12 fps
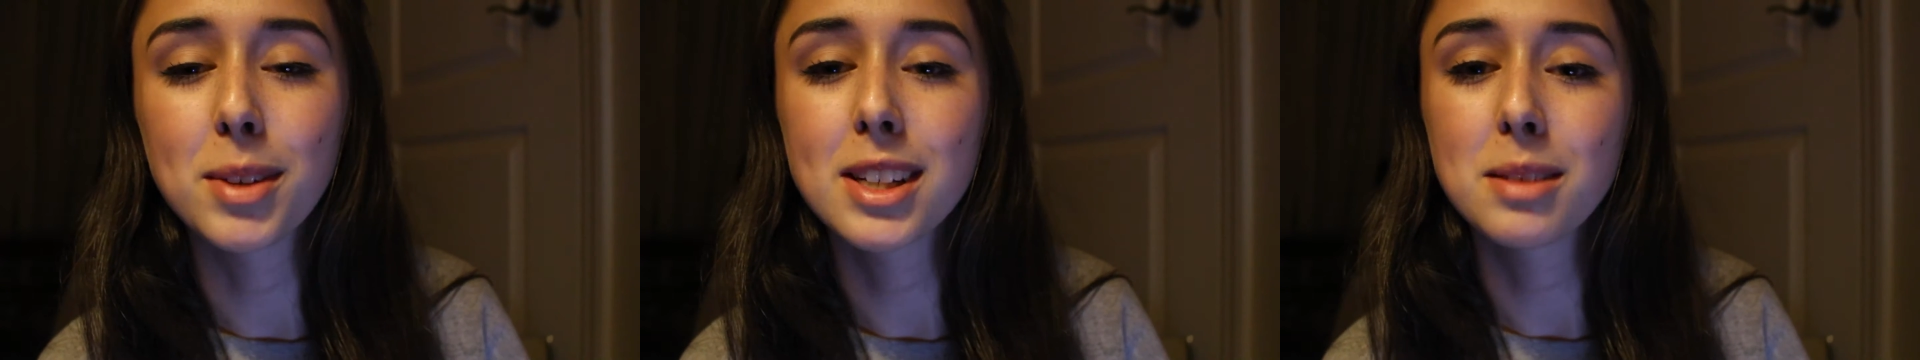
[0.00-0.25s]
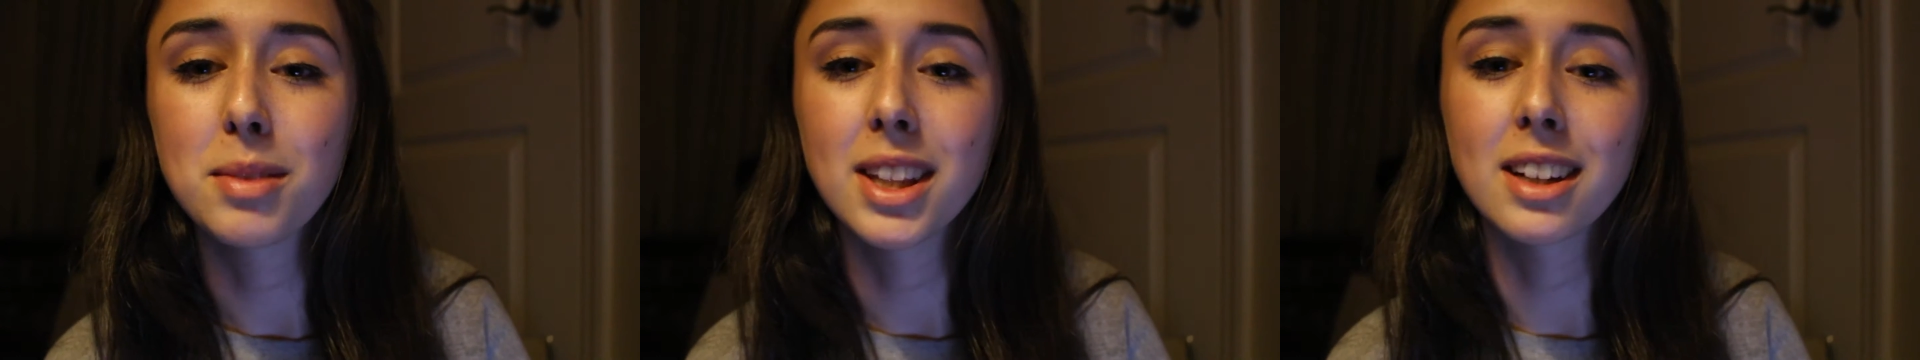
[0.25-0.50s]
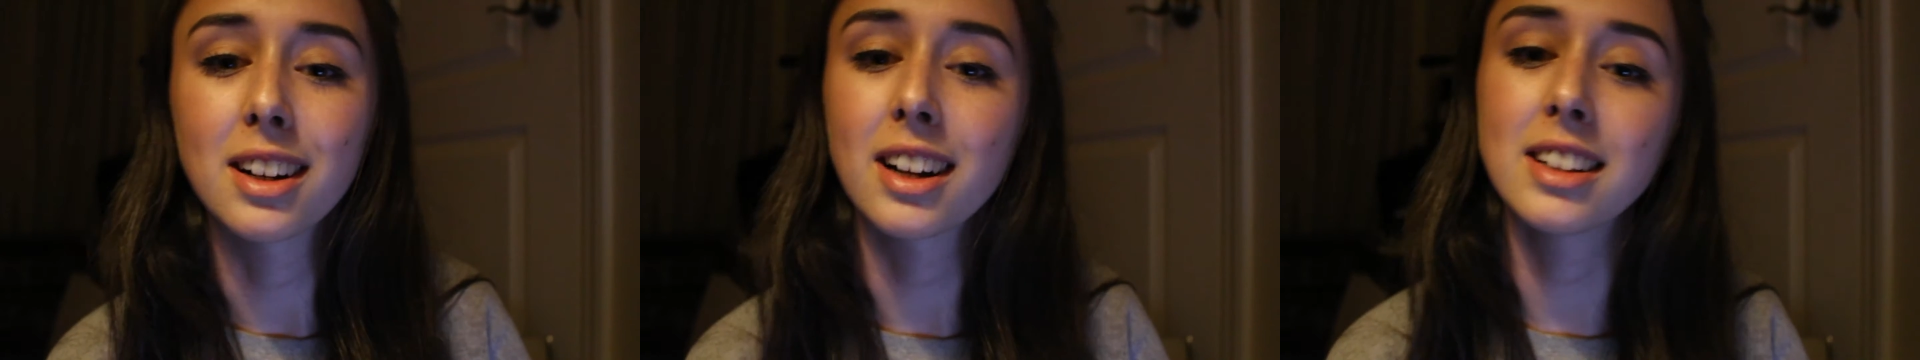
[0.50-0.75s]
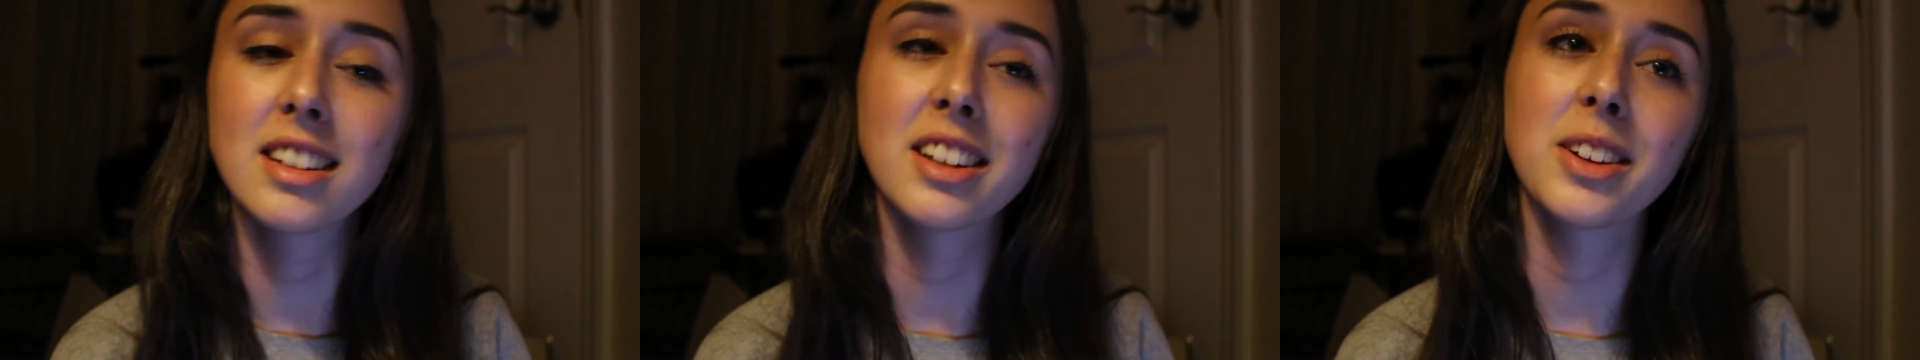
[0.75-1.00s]
doesn't mean they're
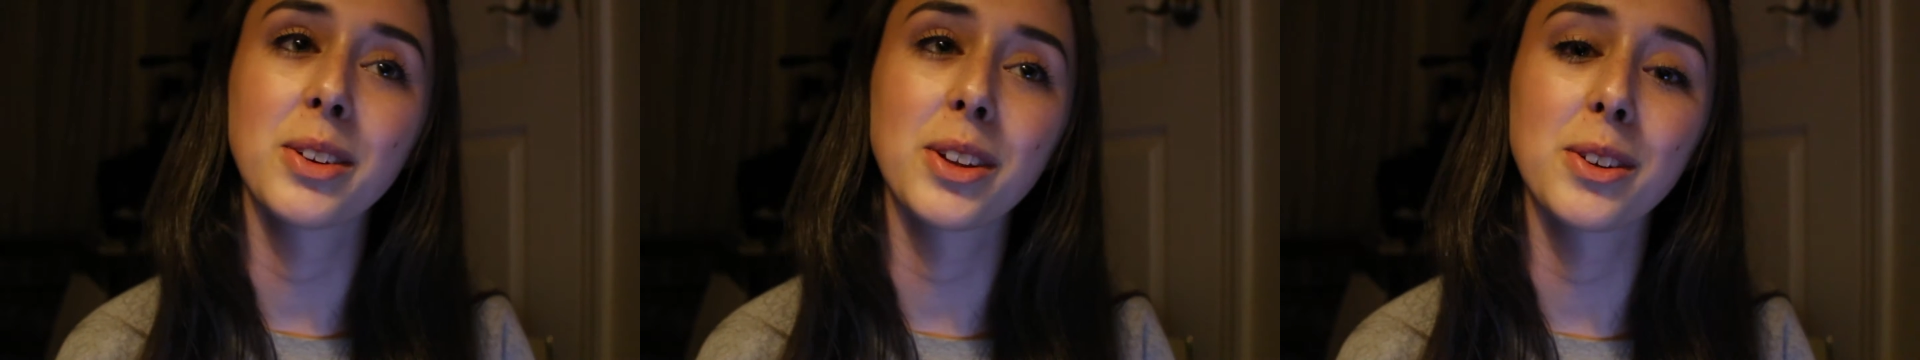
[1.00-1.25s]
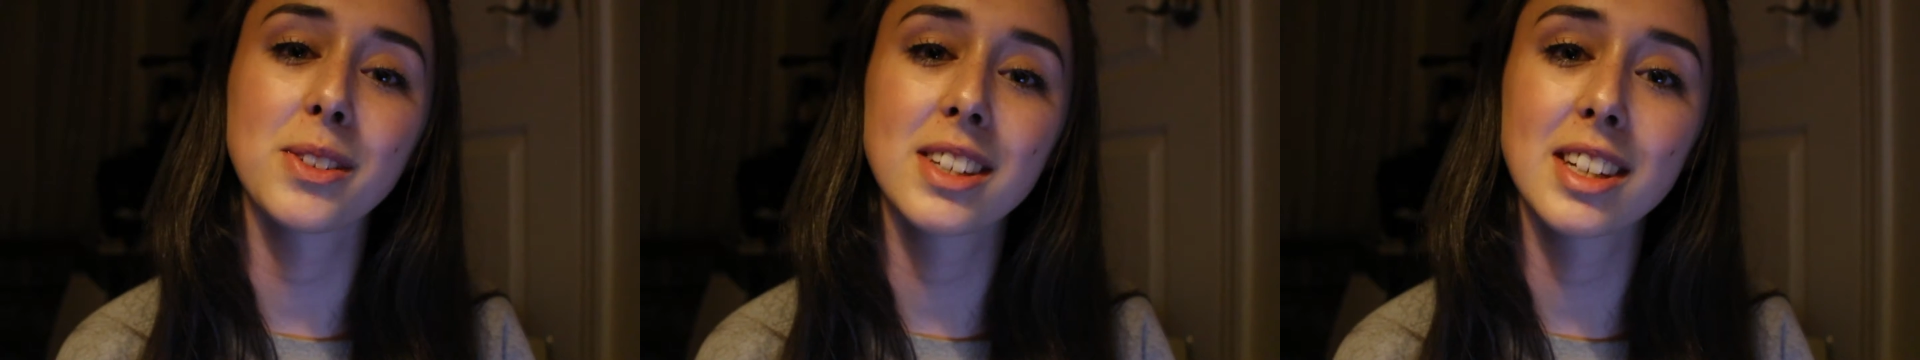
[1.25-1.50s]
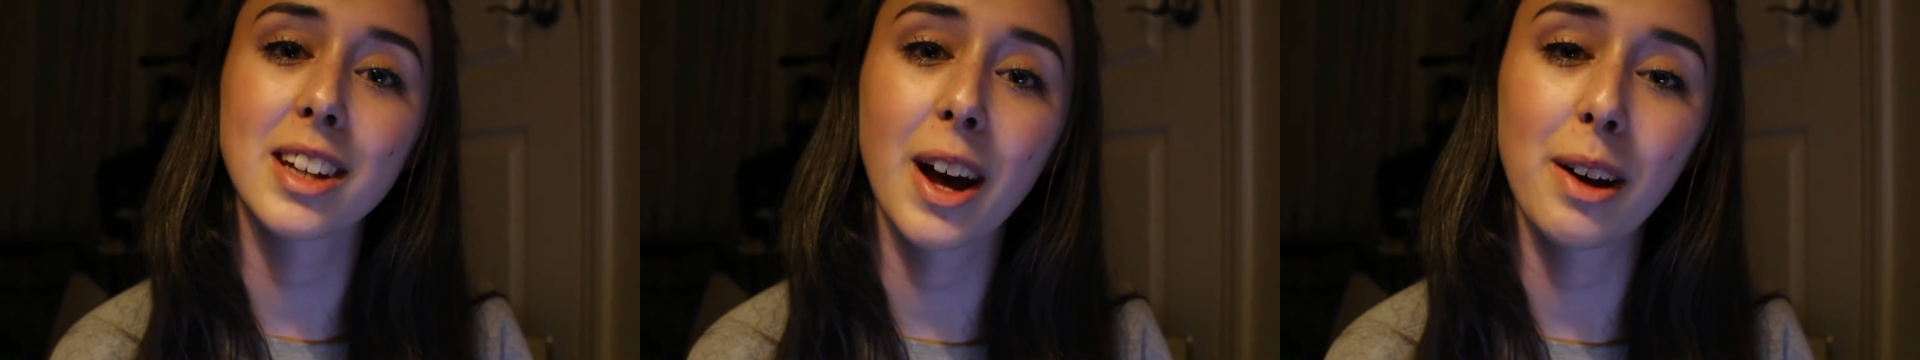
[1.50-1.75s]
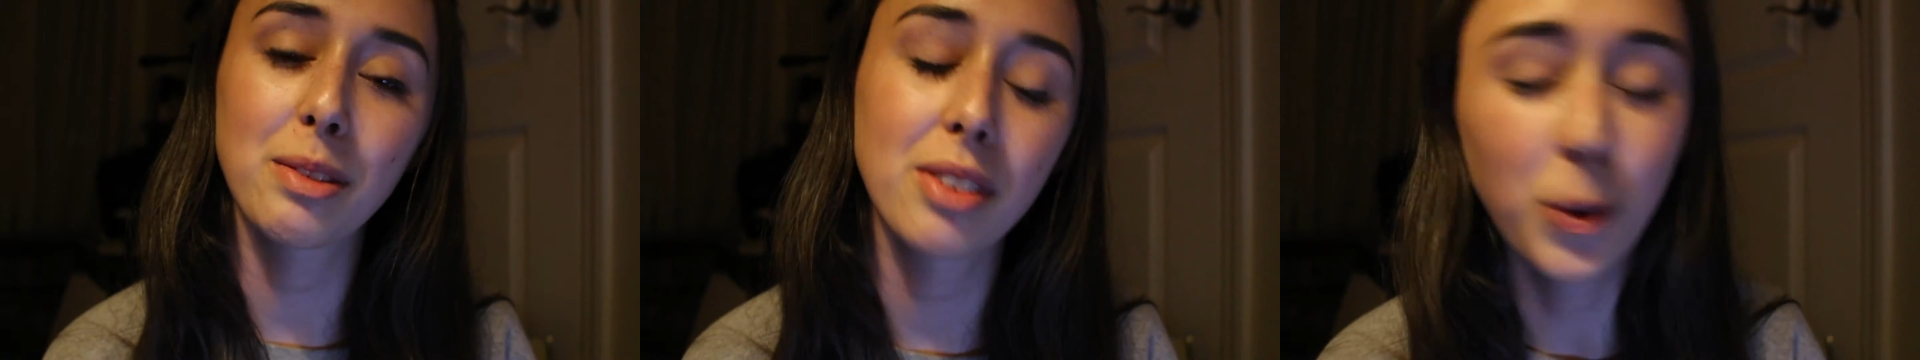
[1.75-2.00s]
not dealing with their own
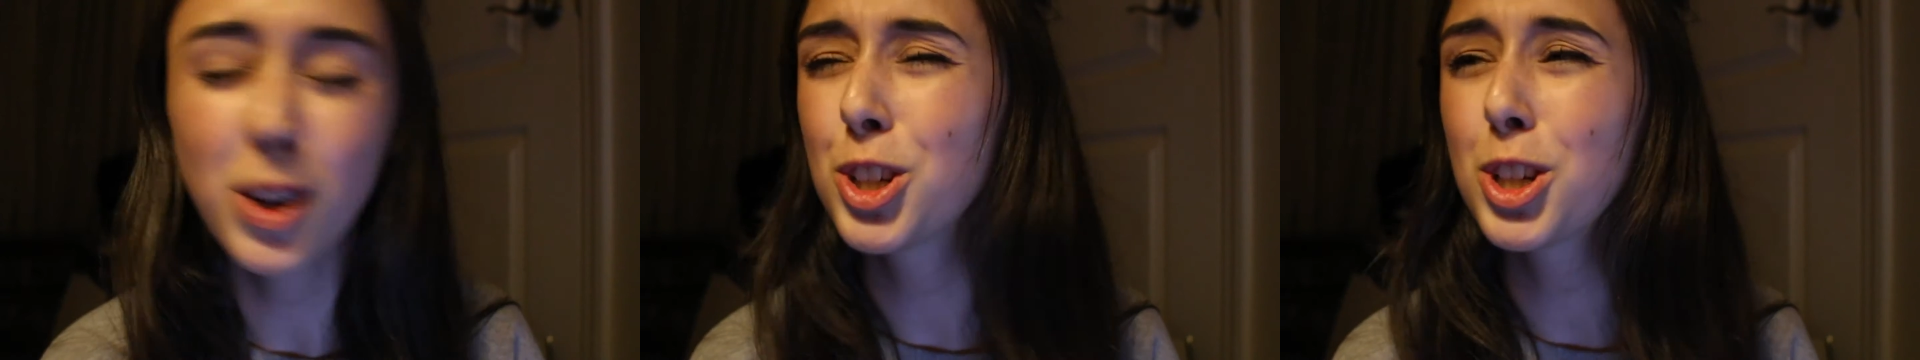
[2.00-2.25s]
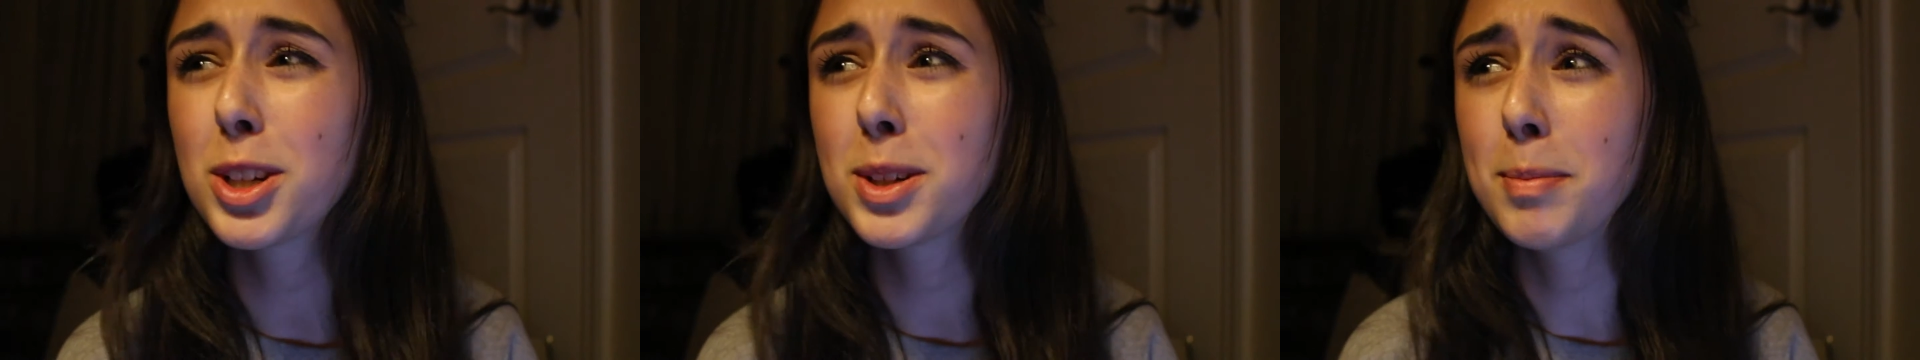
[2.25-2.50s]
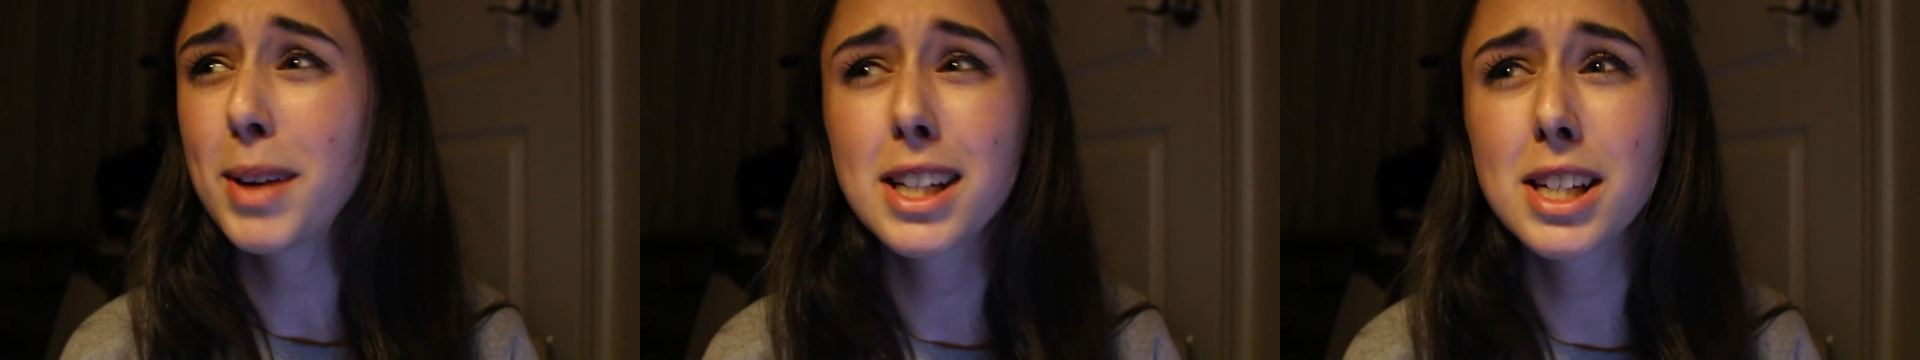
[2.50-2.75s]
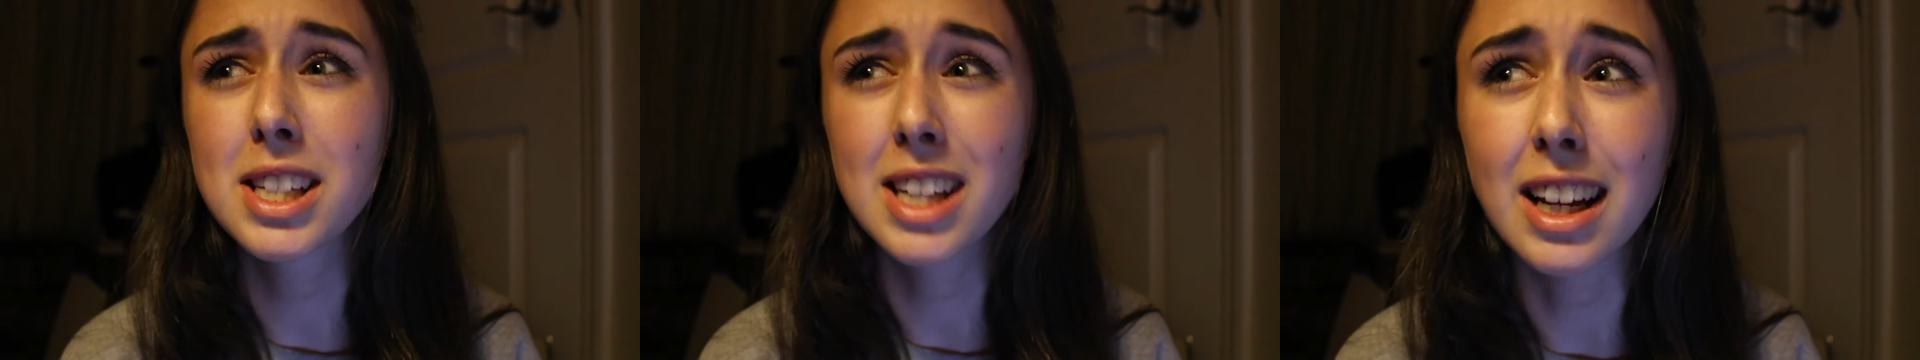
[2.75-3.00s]
stuff, which
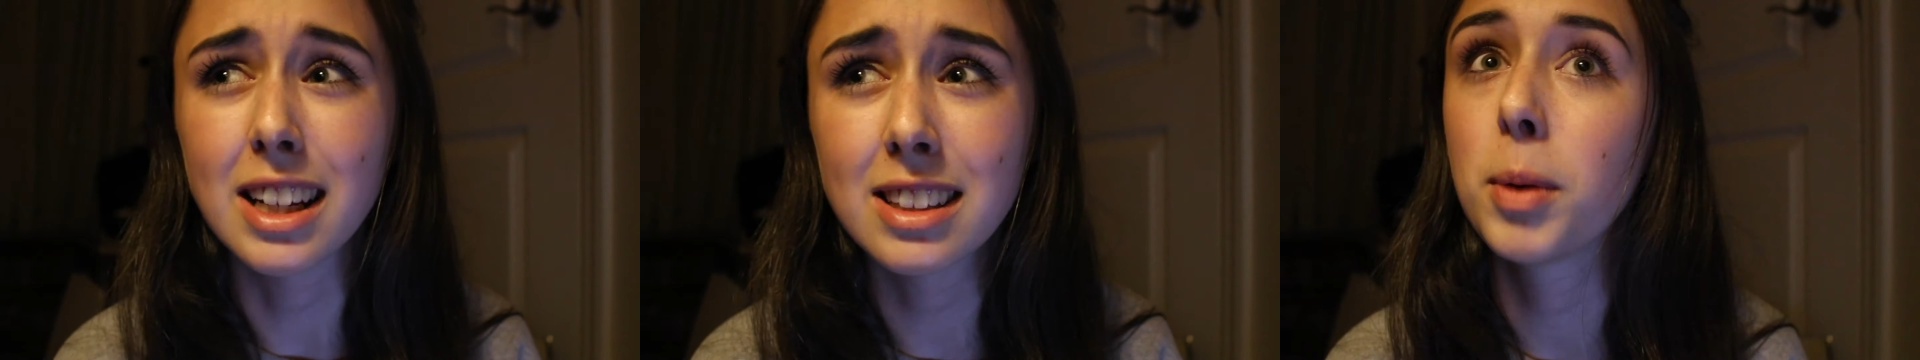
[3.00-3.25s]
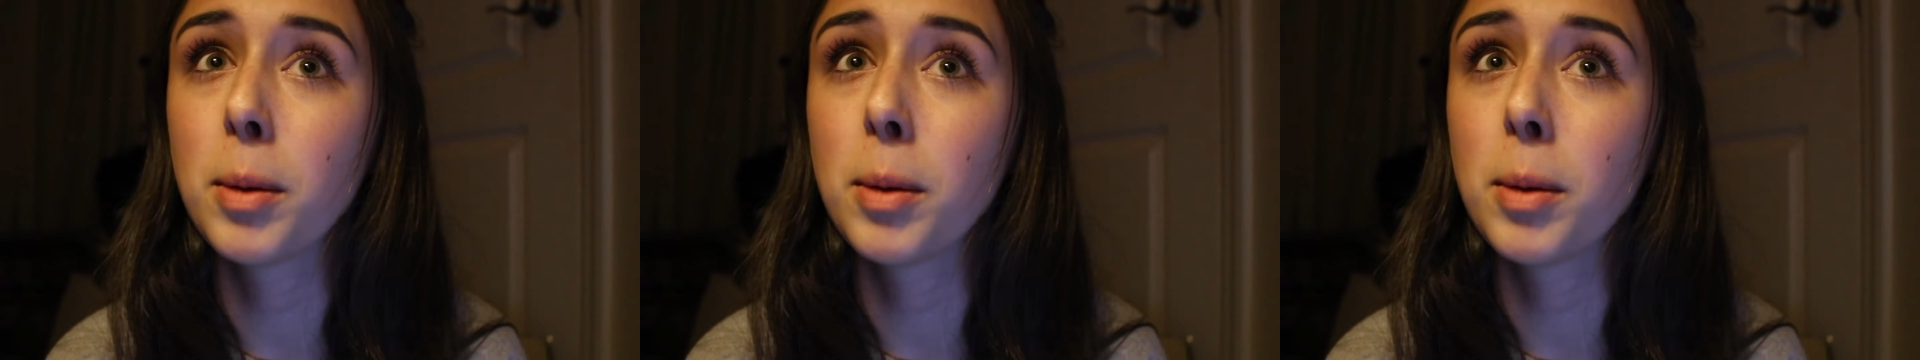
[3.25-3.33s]
makes sense.